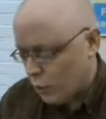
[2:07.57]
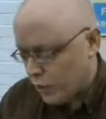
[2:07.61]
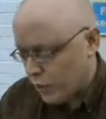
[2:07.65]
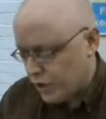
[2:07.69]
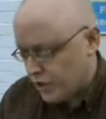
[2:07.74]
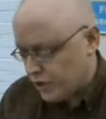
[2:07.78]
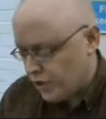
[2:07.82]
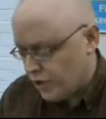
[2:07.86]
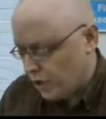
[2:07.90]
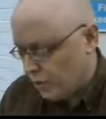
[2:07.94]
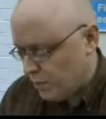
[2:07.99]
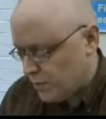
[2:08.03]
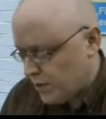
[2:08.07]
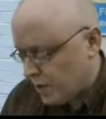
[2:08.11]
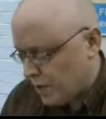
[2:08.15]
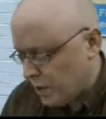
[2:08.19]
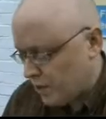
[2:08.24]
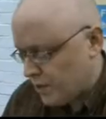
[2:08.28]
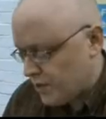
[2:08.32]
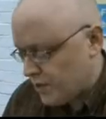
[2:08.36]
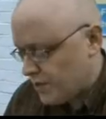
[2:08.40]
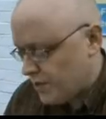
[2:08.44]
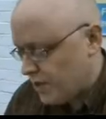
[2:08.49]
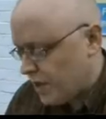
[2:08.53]
we duped
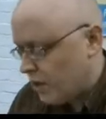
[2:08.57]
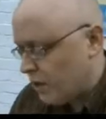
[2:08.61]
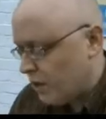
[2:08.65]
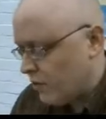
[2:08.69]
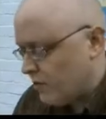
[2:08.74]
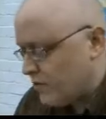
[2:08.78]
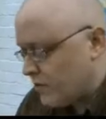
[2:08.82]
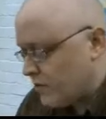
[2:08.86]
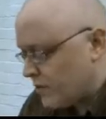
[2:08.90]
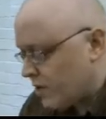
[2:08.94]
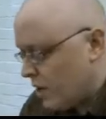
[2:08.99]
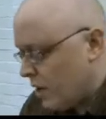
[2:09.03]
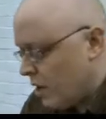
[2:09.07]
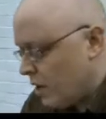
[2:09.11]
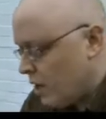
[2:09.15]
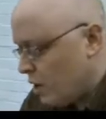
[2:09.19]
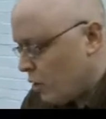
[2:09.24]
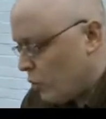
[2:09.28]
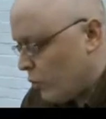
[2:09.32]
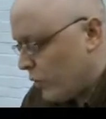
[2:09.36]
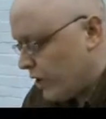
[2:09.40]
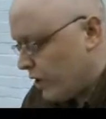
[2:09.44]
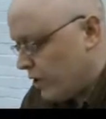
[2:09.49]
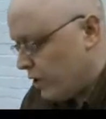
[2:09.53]
ourselves,
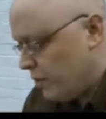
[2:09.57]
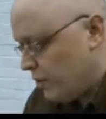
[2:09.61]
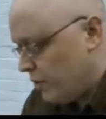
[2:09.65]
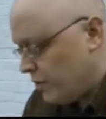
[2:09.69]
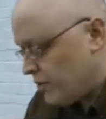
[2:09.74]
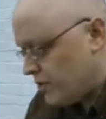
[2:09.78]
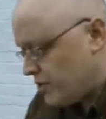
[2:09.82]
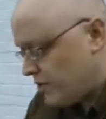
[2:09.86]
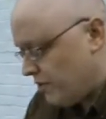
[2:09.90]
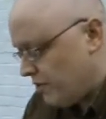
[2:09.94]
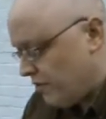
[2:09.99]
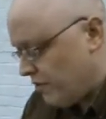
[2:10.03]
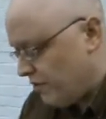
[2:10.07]
recurrence